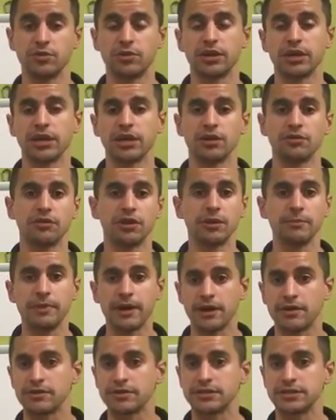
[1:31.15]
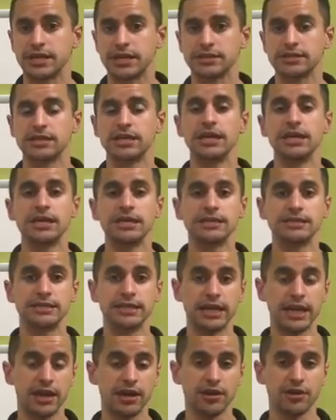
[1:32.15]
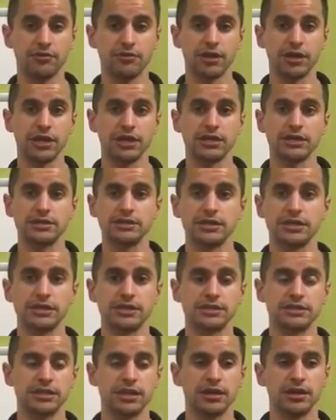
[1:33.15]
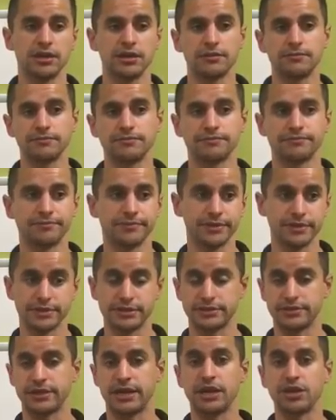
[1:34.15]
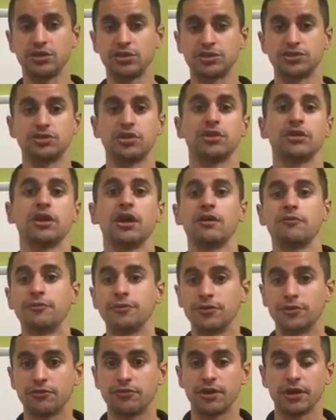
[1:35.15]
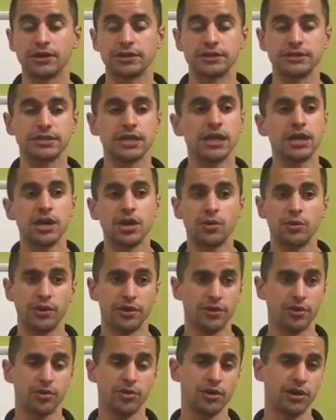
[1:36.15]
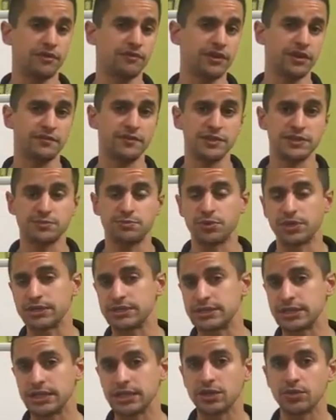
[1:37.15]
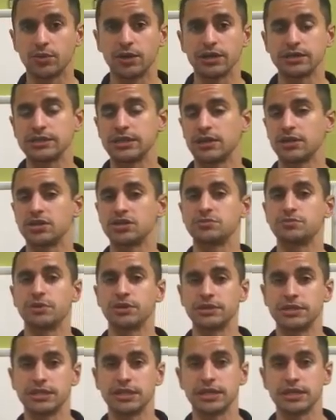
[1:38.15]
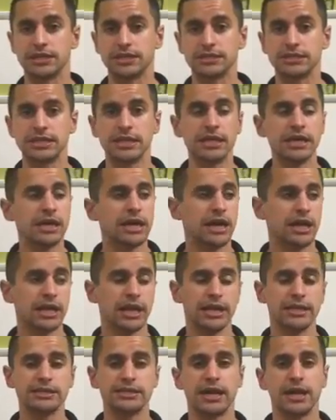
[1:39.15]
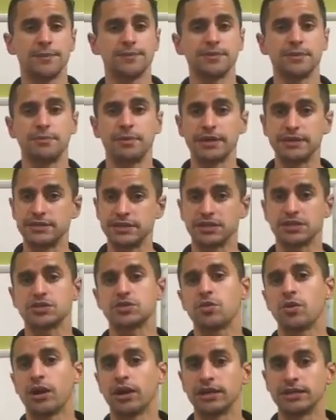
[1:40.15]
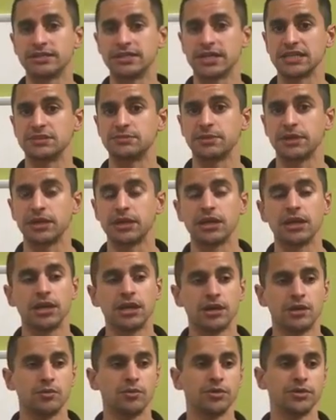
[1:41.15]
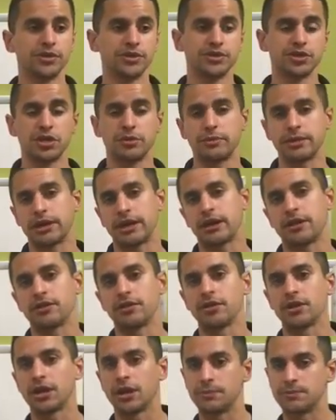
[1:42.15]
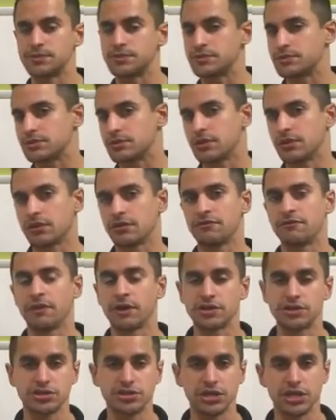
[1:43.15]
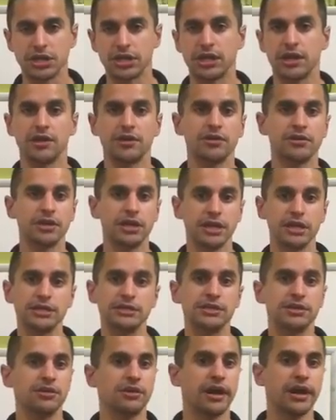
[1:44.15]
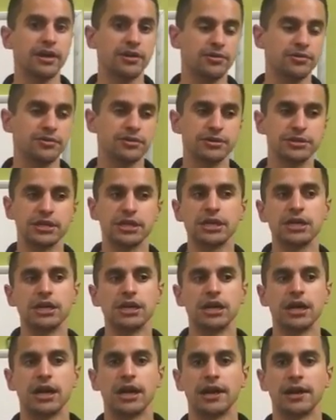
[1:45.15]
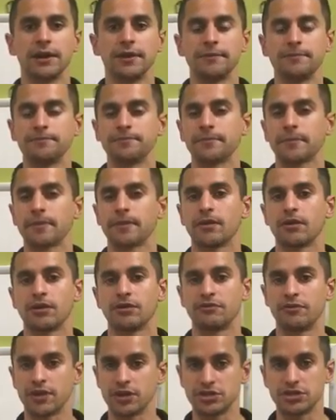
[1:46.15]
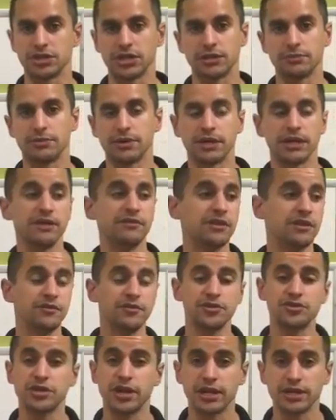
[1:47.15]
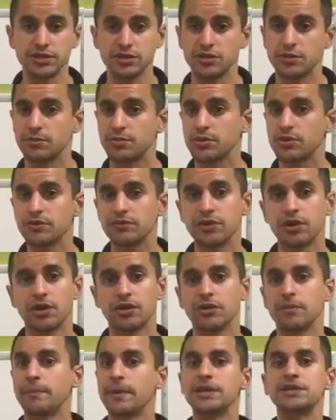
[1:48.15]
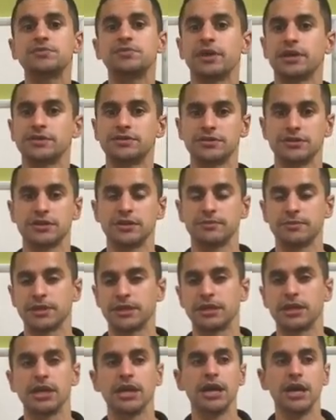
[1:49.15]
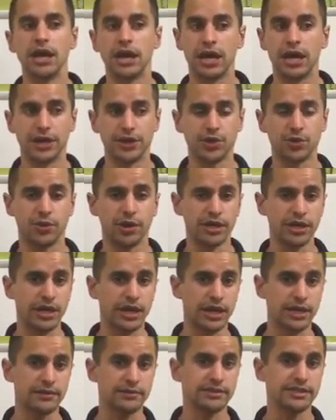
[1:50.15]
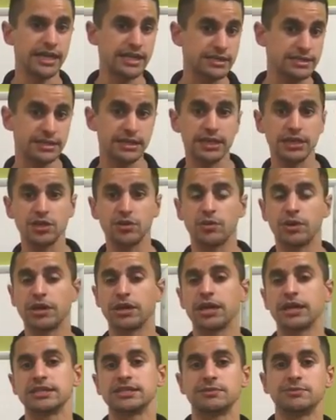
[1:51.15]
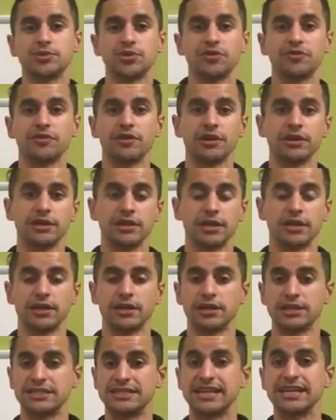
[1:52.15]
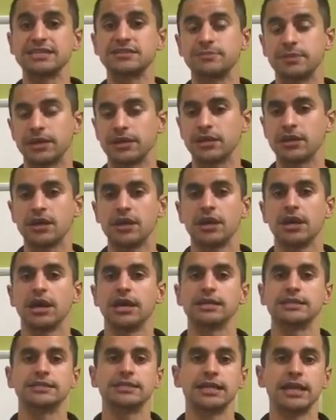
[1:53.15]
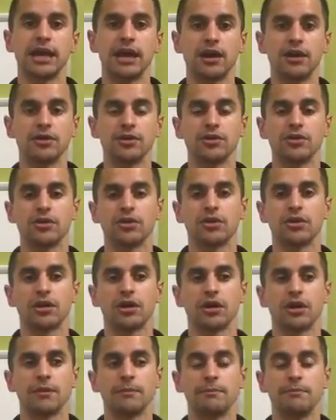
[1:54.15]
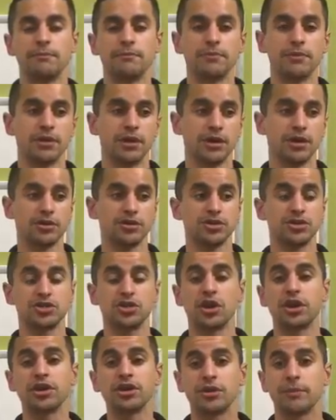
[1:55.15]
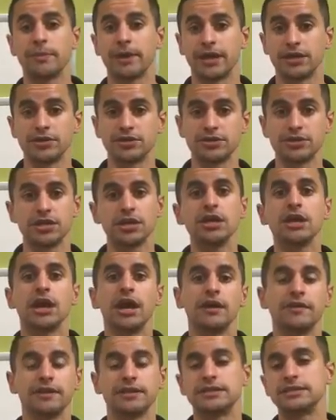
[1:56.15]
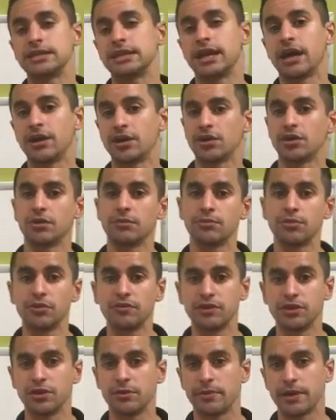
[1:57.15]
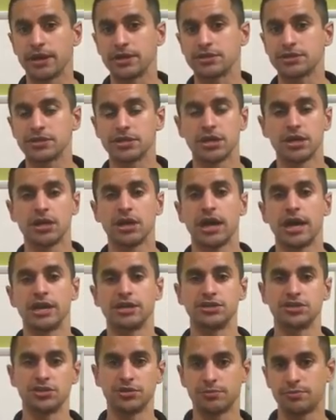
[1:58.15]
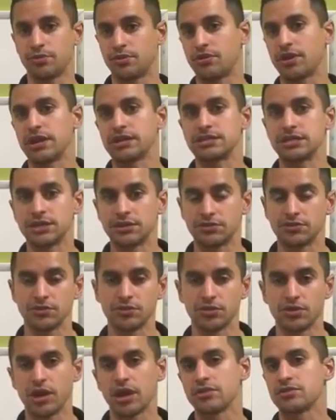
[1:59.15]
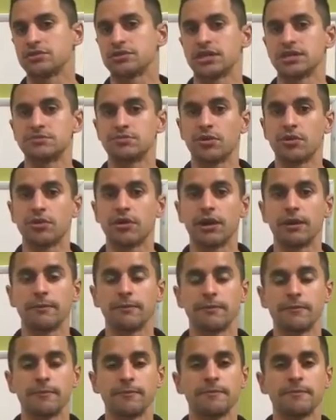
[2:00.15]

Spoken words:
You want to get your running pattern assessed, see how your running is how you're starting off with your runs, or even if it's sprinting, you want to see how your sprinting is. A lot of times a basic squat assessment will determine how your hips are functioning, how your knees, how your ankles are functioning. But even if you're trying to improve, your bench press or something, you want to get tested, you want to get some sort of an assessment and see how you're starting your bench, and then see how you're improving your bench as you're progressing through your exercise program.